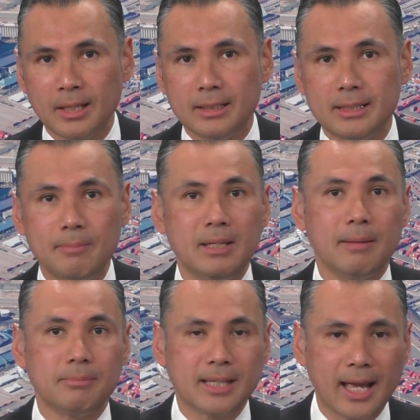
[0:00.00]
TPM
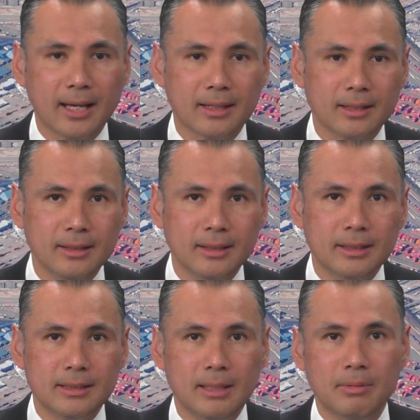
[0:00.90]
Tech,
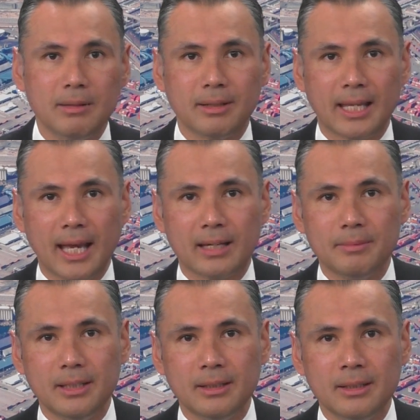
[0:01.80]
TPM Academy.